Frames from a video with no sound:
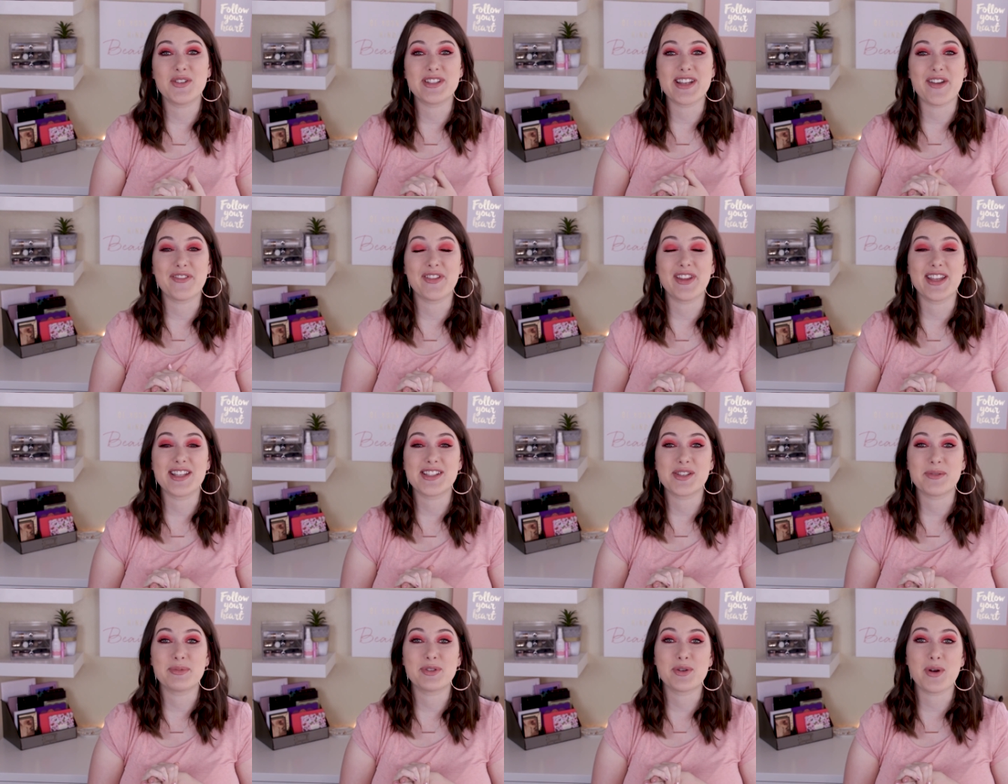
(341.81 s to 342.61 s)
Definitely
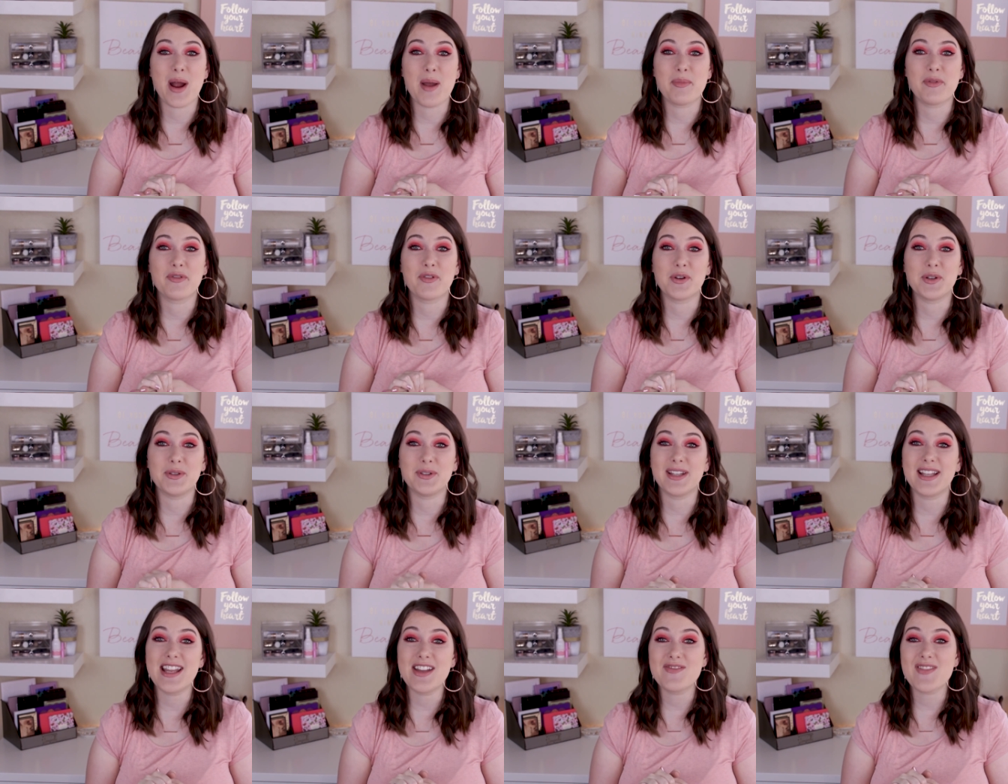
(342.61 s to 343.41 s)
subscribe before you
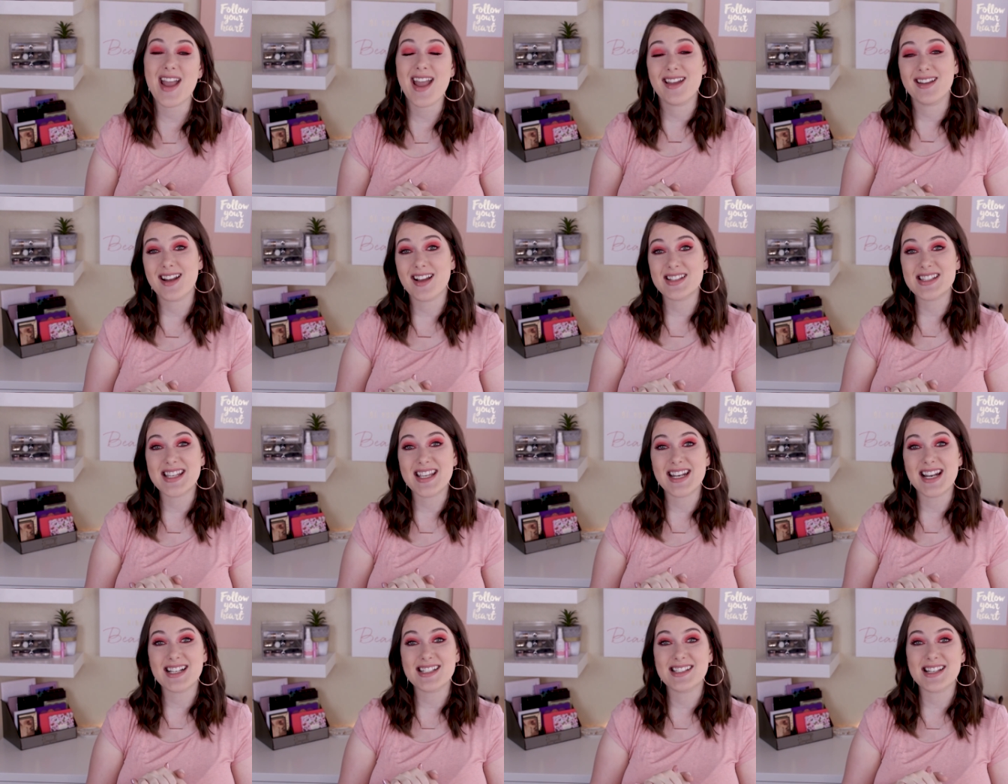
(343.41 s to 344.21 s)
leave, and I'll see
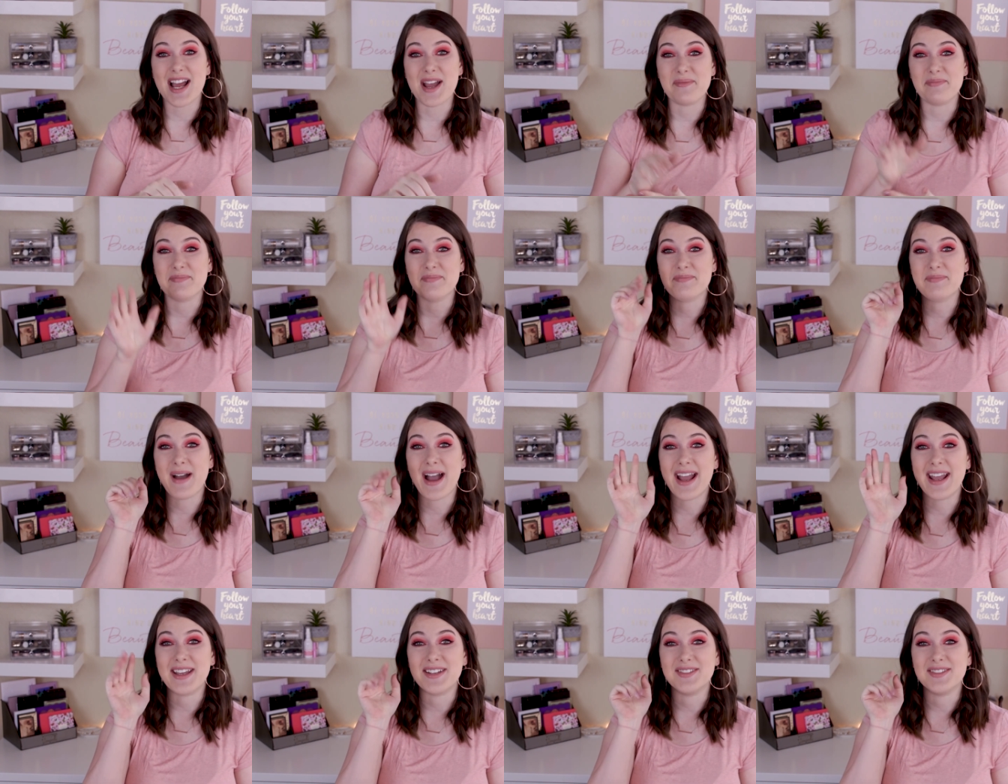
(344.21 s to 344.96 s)
you next time. Bye.